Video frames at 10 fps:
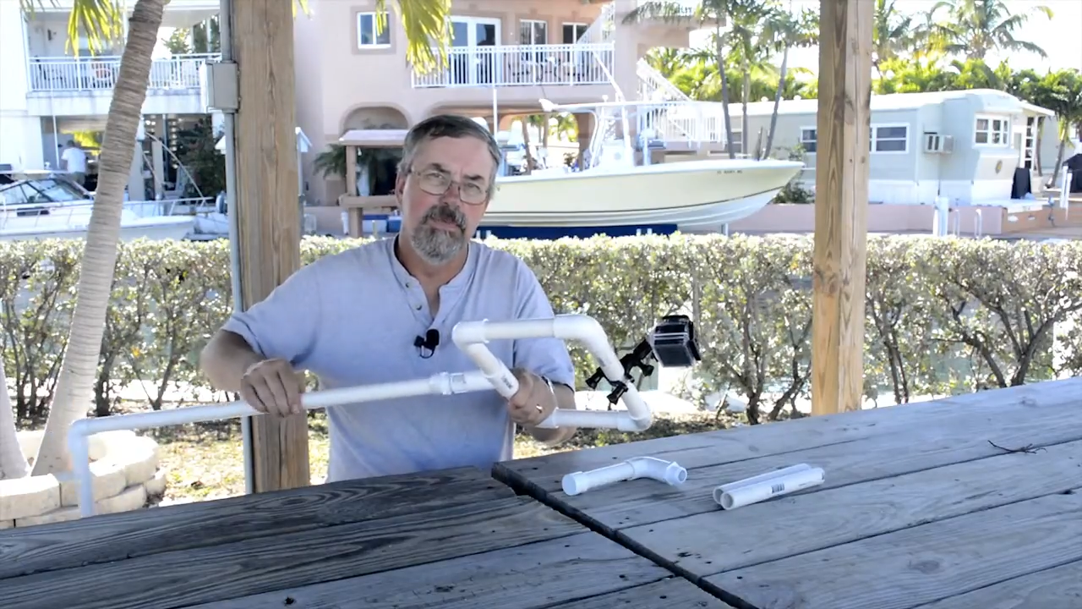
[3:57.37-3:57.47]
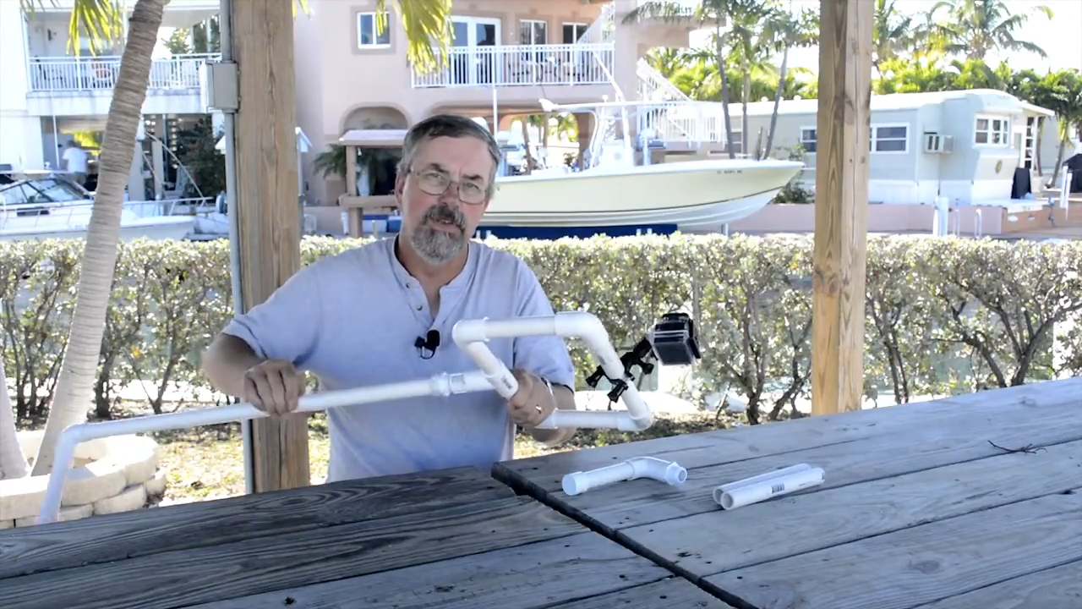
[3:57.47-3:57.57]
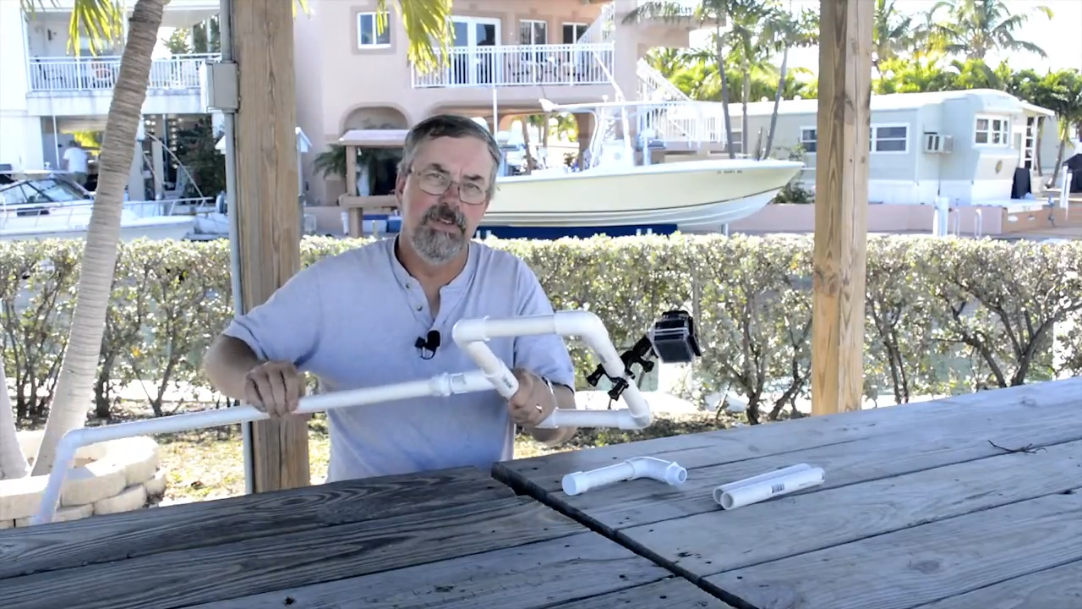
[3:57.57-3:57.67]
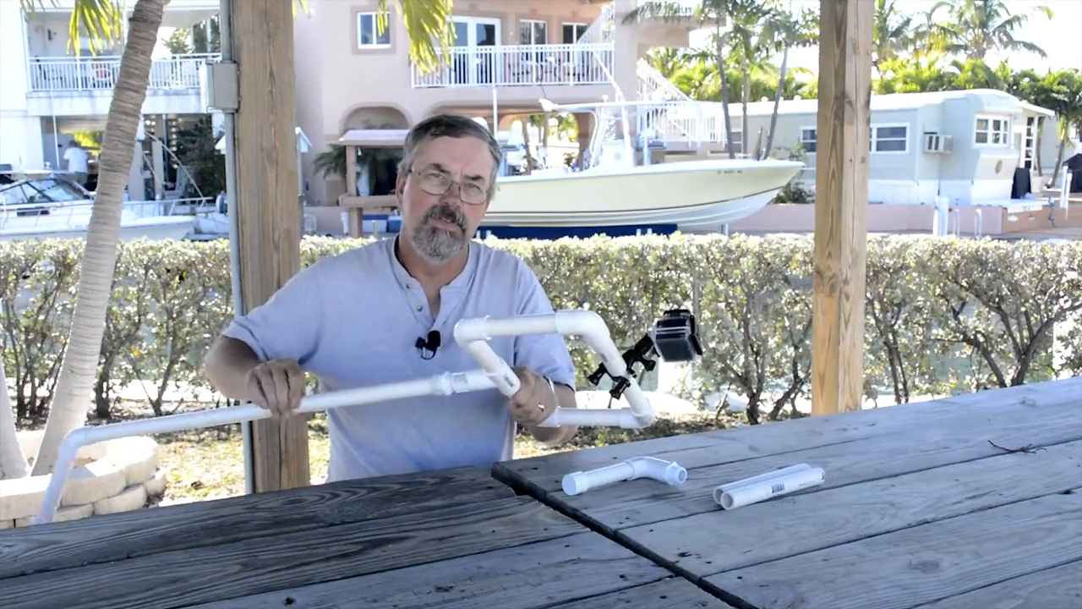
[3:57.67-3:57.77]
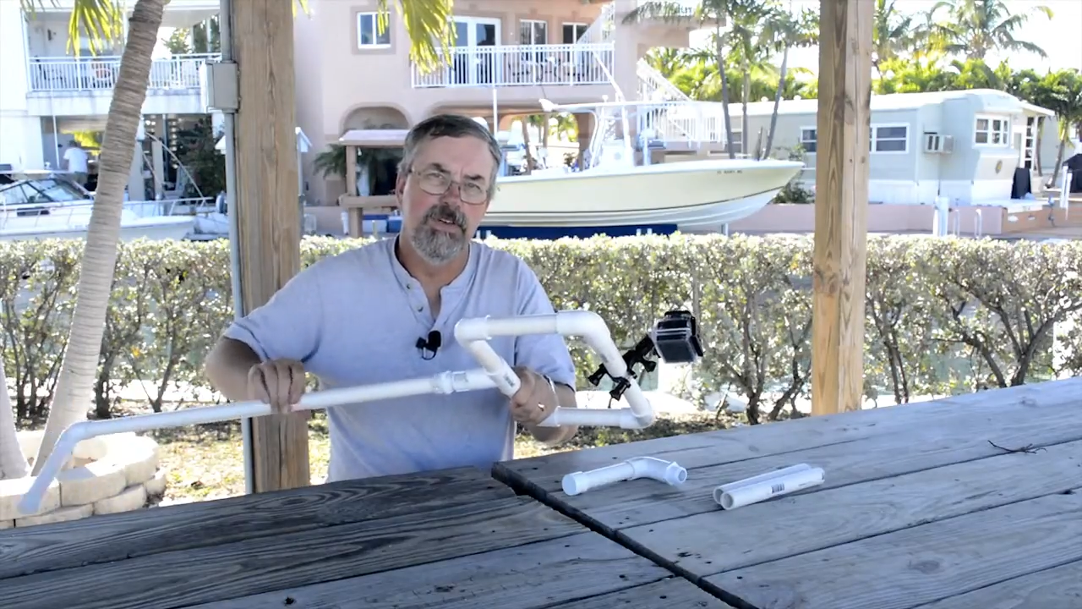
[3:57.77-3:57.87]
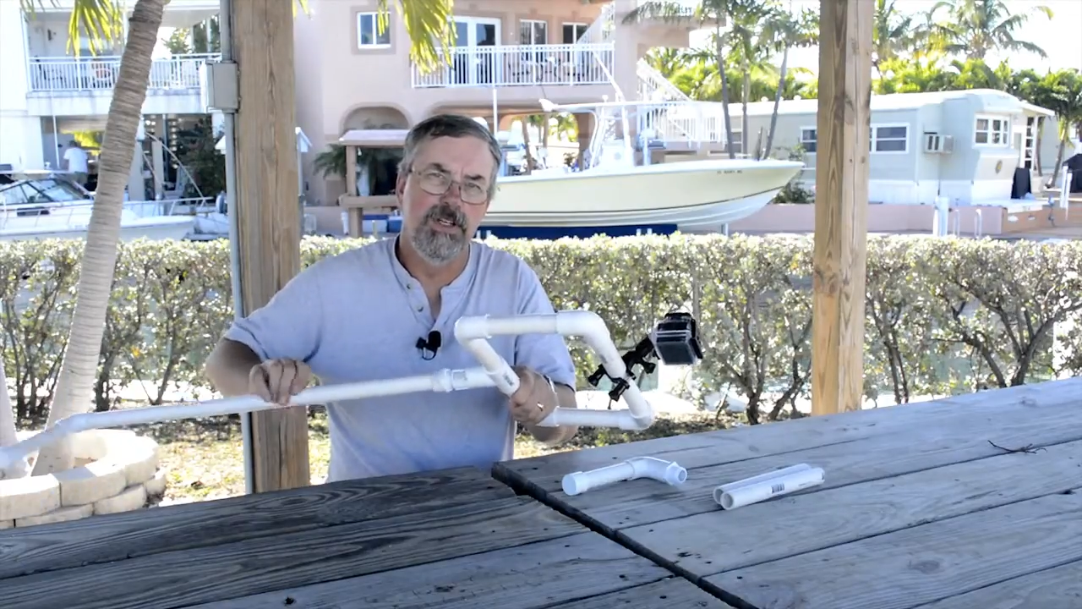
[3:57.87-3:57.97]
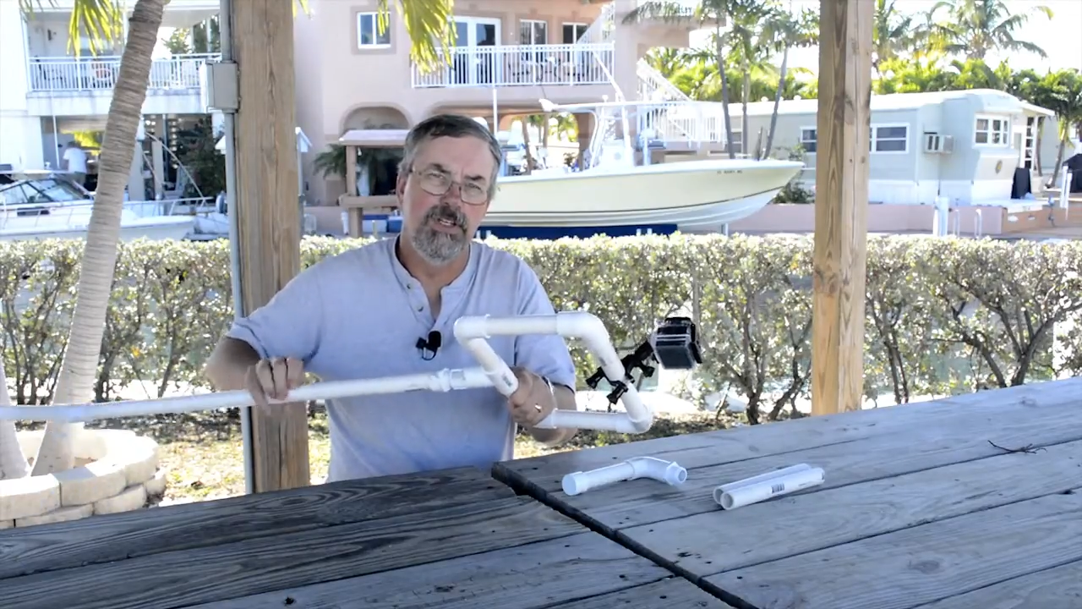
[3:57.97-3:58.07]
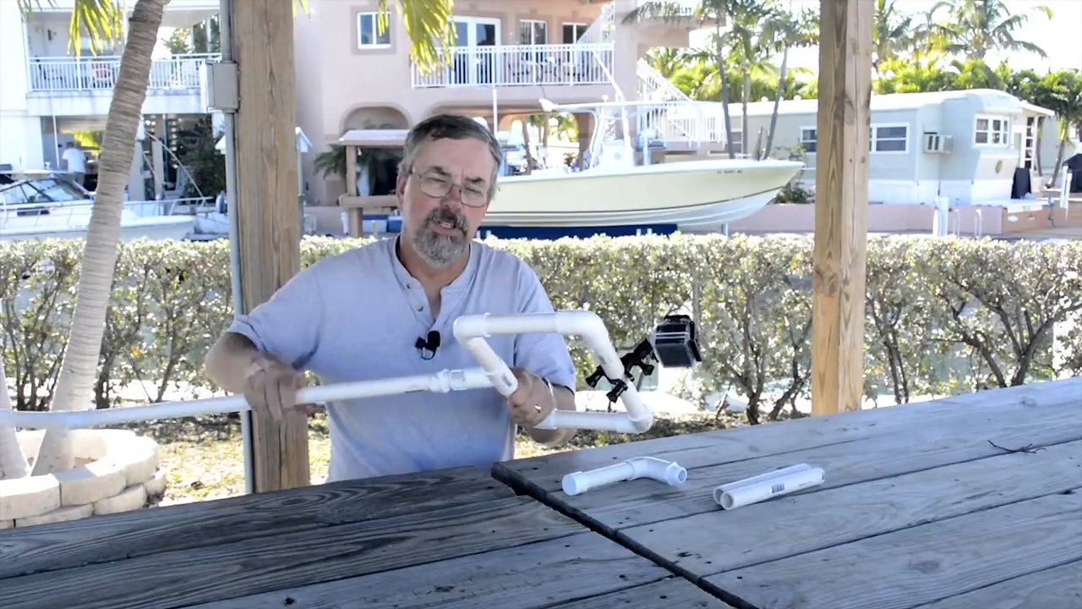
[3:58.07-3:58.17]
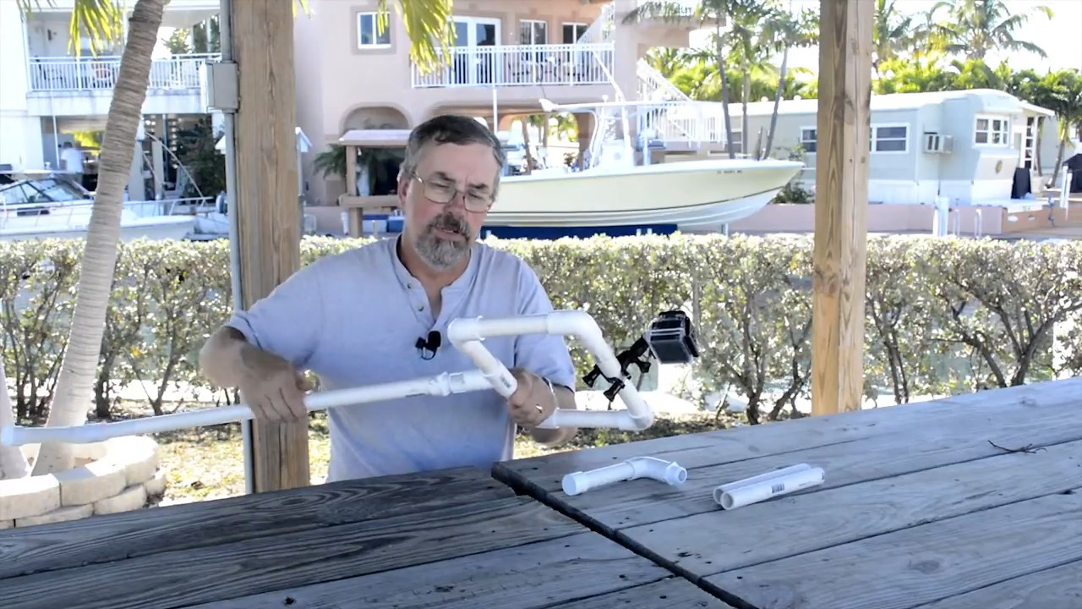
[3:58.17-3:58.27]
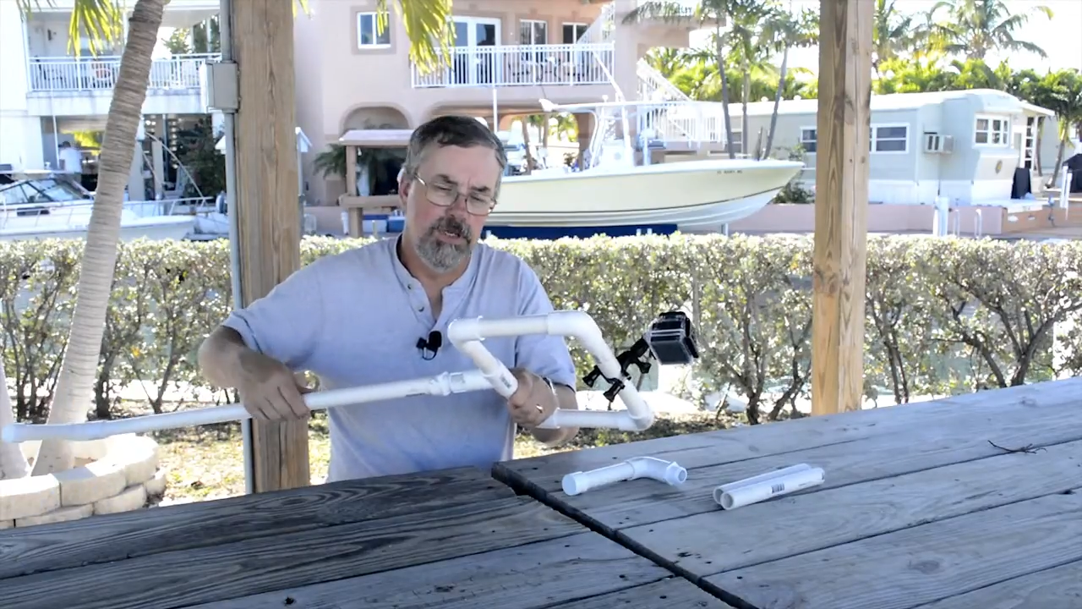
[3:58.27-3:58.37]
It was fun
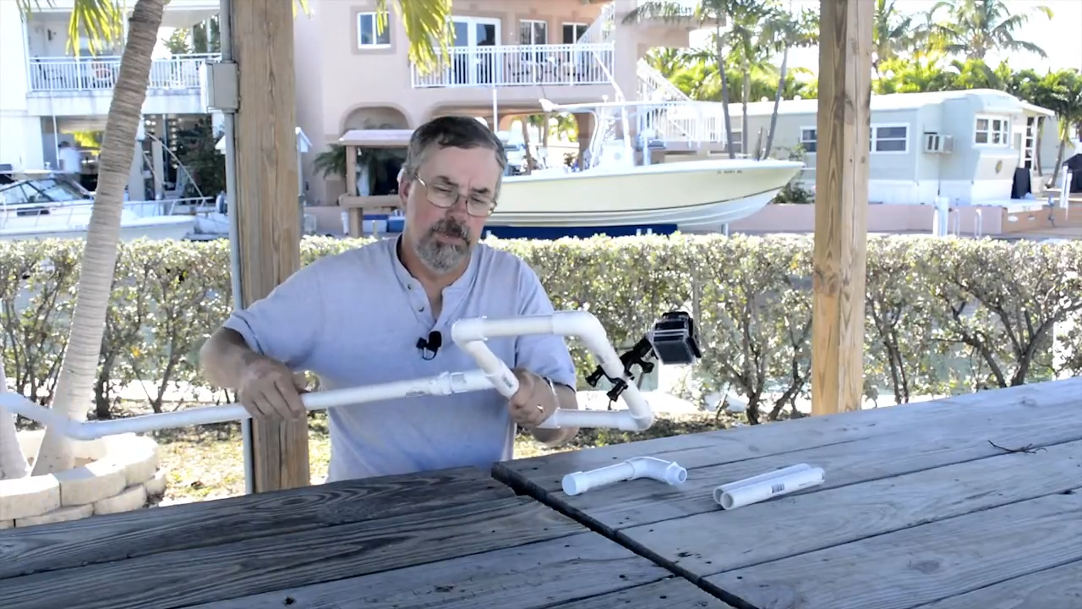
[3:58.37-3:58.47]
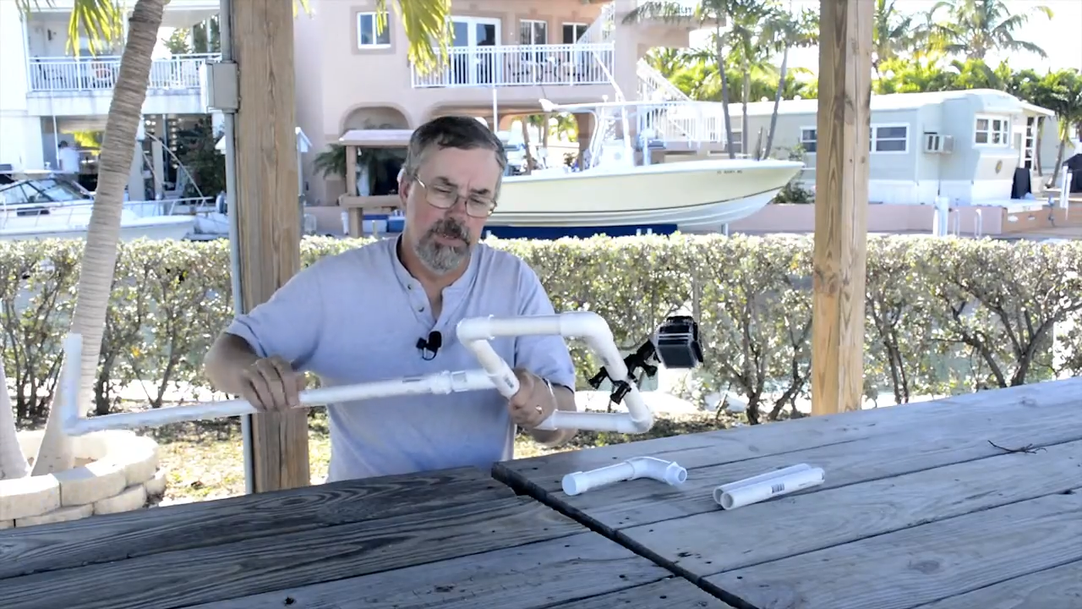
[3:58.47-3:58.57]
to uh,